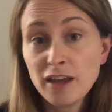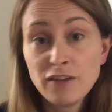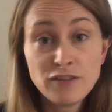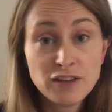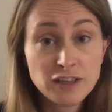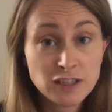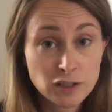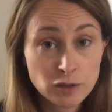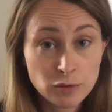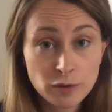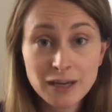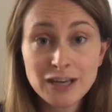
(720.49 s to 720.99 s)
if
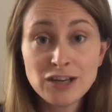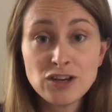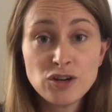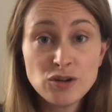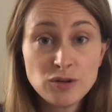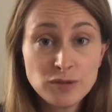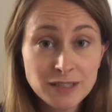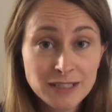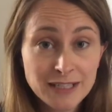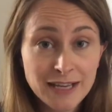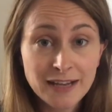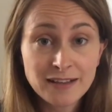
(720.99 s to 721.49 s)
it's to a new
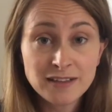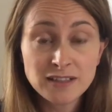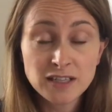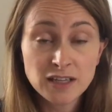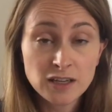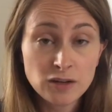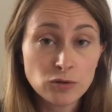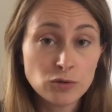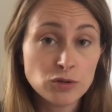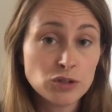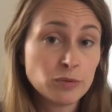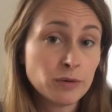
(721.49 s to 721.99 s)

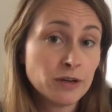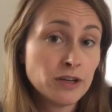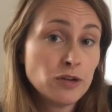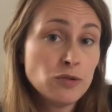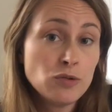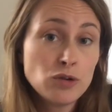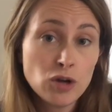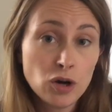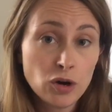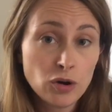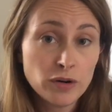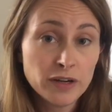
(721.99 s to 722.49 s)
centre or to a new
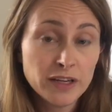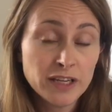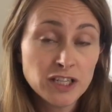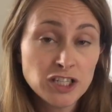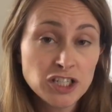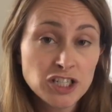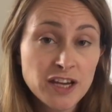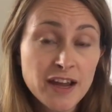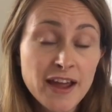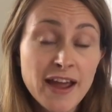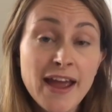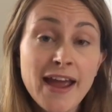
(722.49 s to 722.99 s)

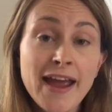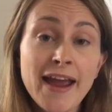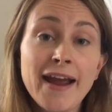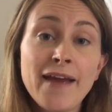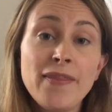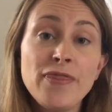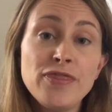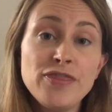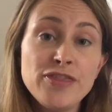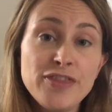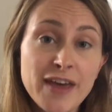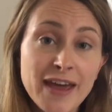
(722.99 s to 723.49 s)
college,
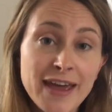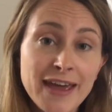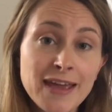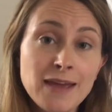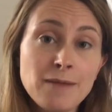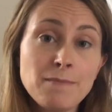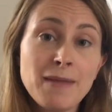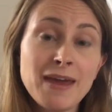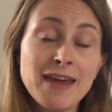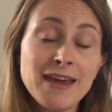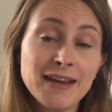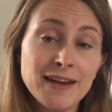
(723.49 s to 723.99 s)
and they
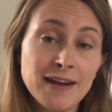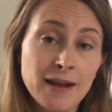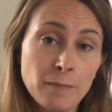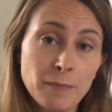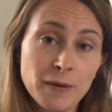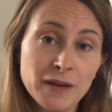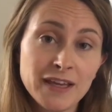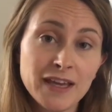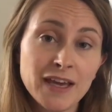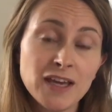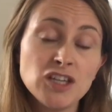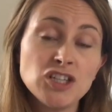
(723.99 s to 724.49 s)
make an
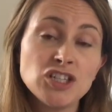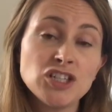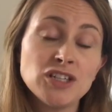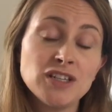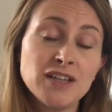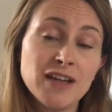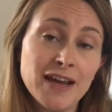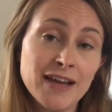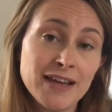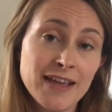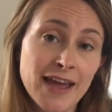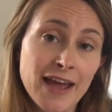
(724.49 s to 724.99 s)

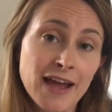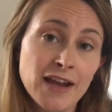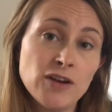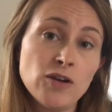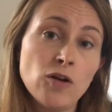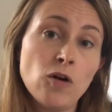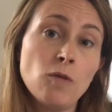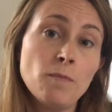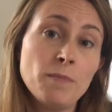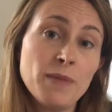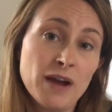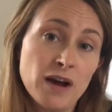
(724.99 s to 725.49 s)
application again
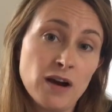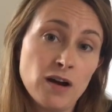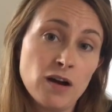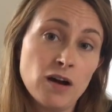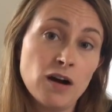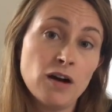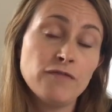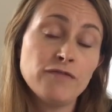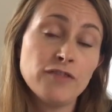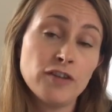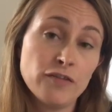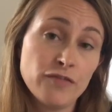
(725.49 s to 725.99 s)
on
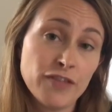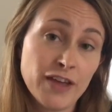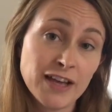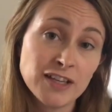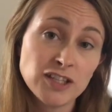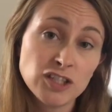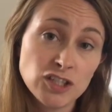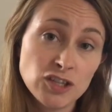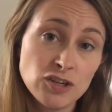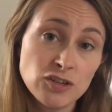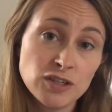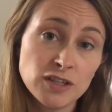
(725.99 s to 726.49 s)
behalf of that
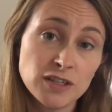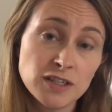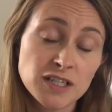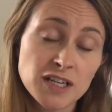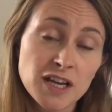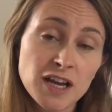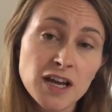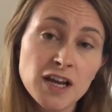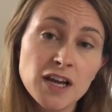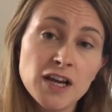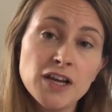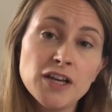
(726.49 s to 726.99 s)
student.
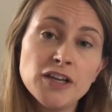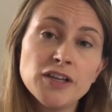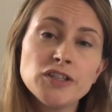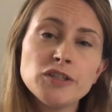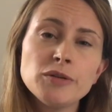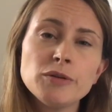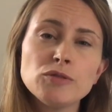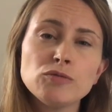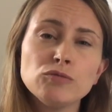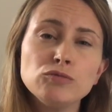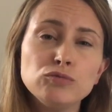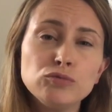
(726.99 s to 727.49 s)

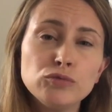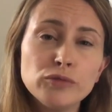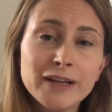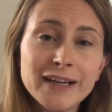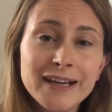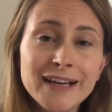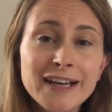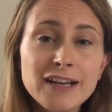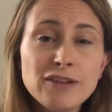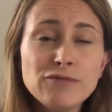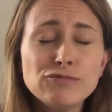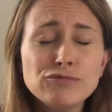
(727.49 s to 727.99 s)
So it's
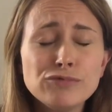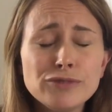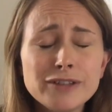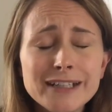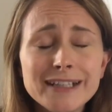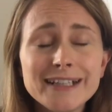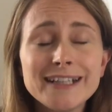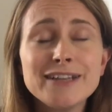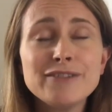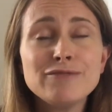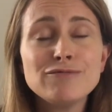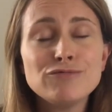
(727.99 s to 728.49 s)
really,
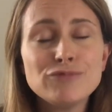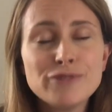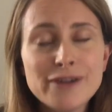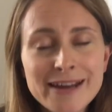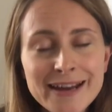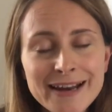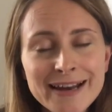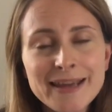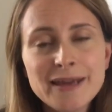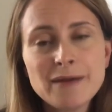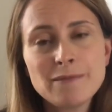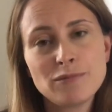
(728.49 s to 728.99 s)
really,
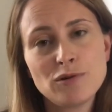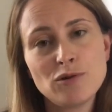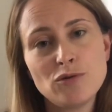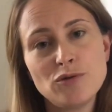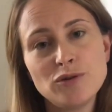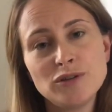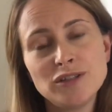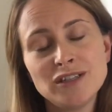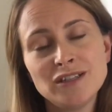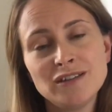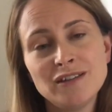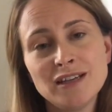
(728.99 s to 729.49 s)
really
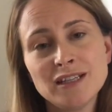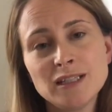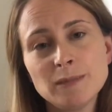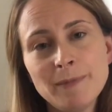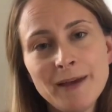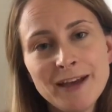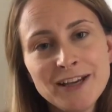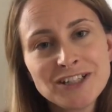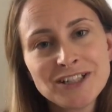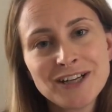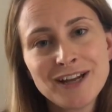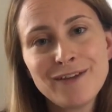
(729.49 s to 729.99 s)
important,
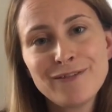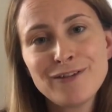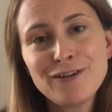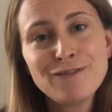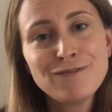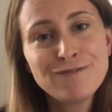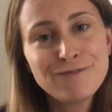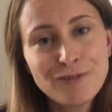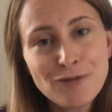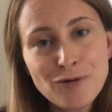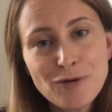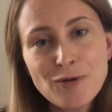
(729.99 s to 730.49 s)
especially if you
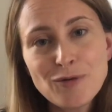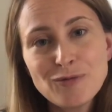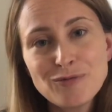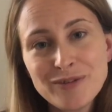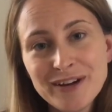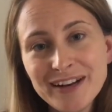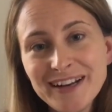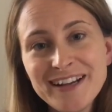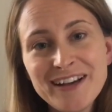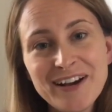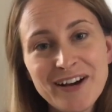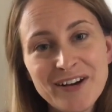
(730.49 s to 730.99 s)
fought
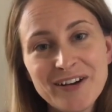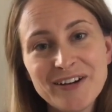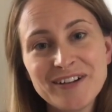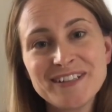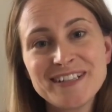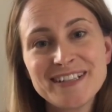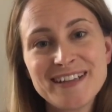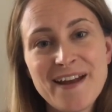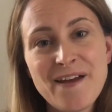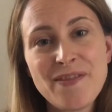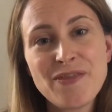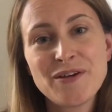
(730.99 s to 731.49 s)
really hard
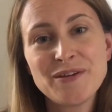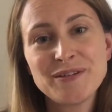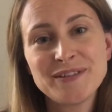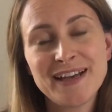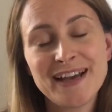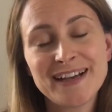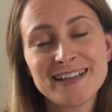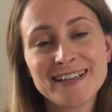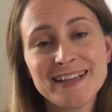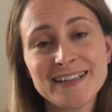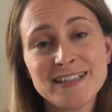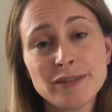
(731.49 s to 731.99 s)
to get those
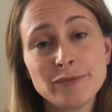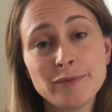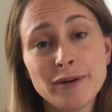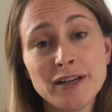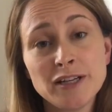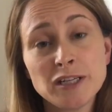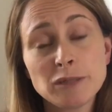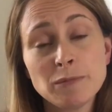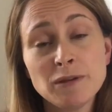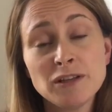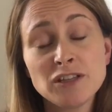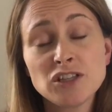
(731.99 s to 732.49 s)
access
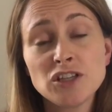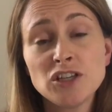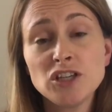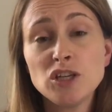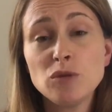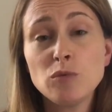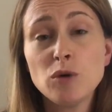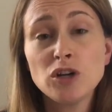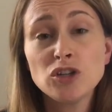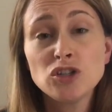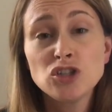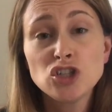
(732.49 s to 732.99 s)
arrangements, that
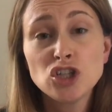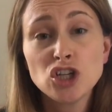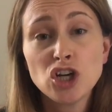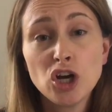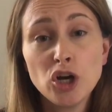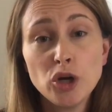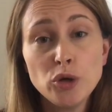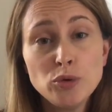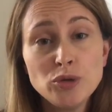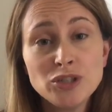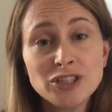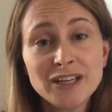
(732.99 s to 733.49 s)
you are
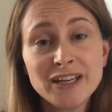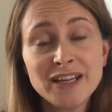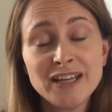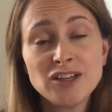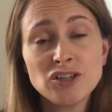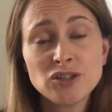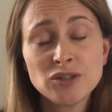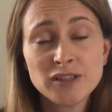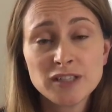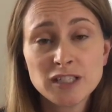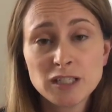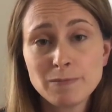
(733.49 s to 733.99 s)
totally
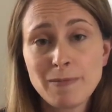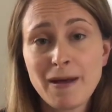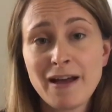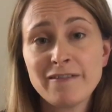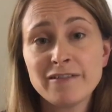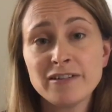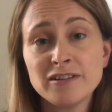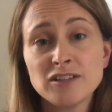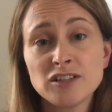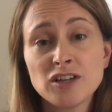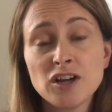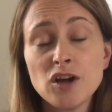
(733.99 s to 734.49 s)

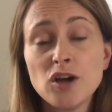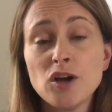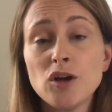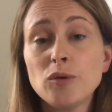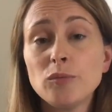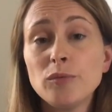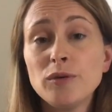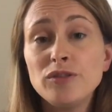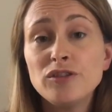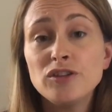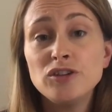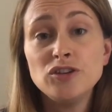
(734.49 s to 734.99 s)
transparent
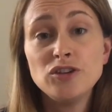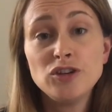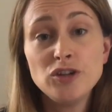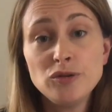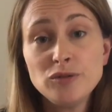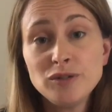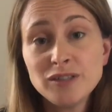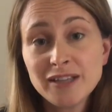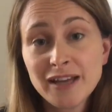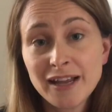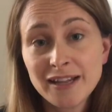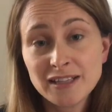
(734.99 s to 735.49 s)
with the
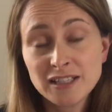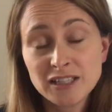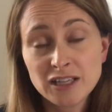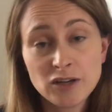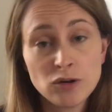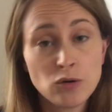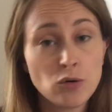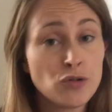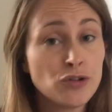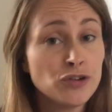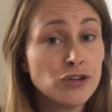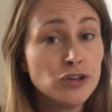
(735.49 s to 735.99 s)
new centre
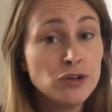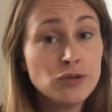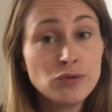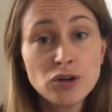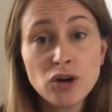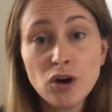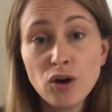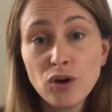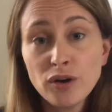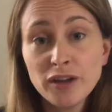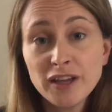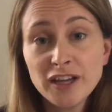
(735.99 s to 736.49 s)
or the new
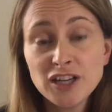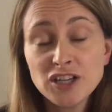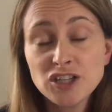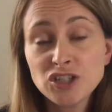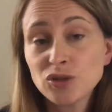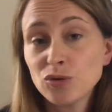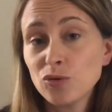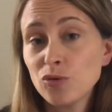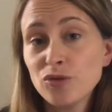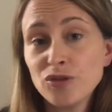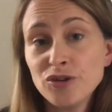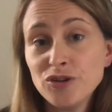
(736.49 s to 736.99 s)

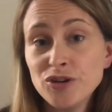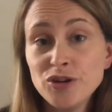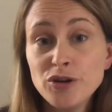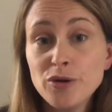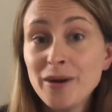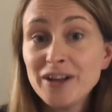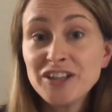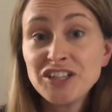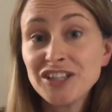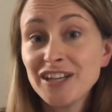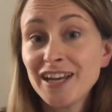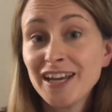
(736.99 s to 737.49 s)
college or the new
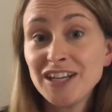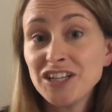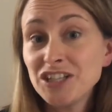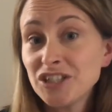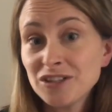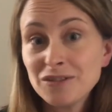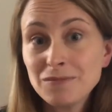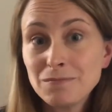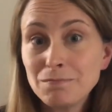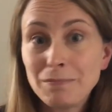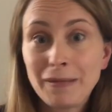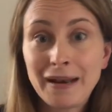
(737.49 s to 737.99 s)

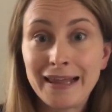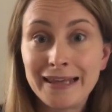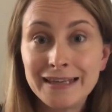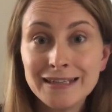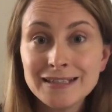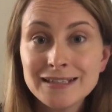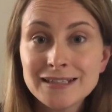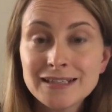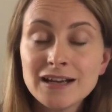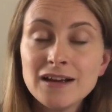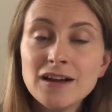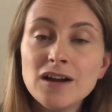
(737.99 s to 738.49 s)
education
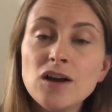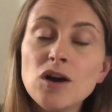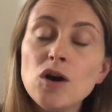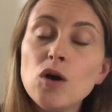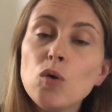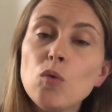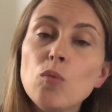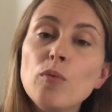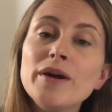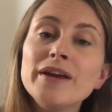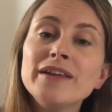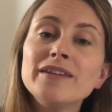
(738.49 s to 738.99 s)
place
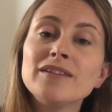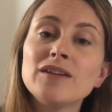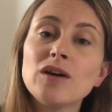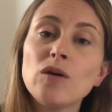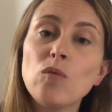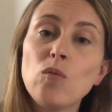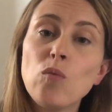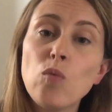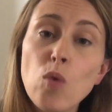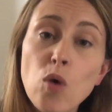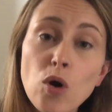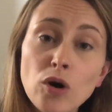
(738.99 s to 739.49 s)
with
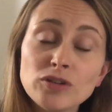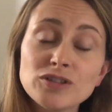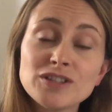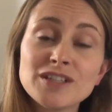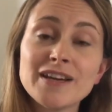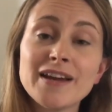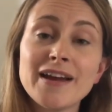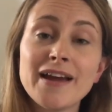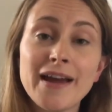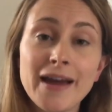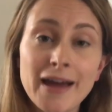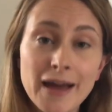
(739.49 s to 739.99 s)
what
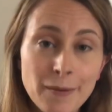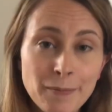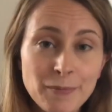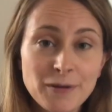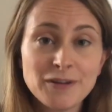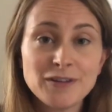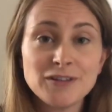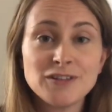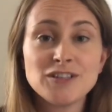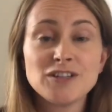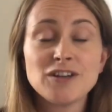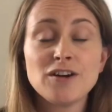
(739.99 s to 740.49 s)

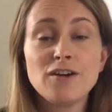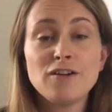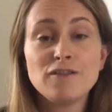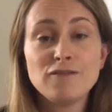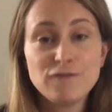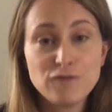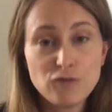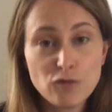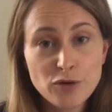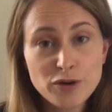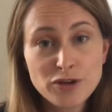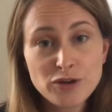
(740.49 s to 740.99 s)
happened
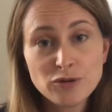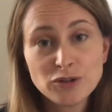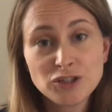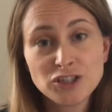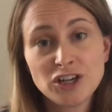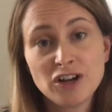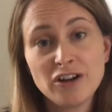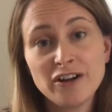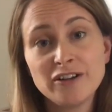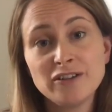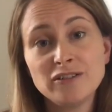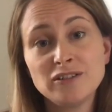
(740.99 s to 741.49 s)
for your
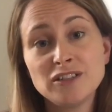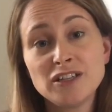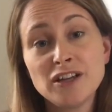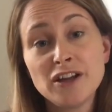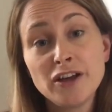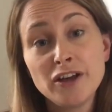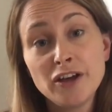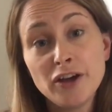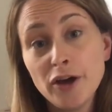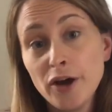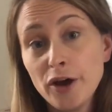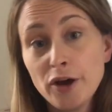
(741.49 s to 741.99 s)
child
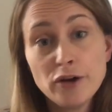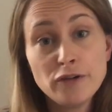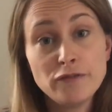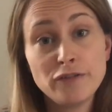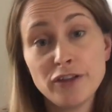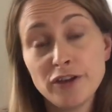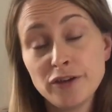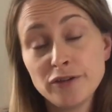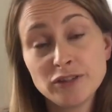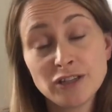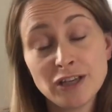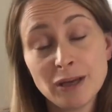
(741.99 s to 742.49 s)
over
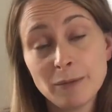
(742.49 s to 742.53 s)
those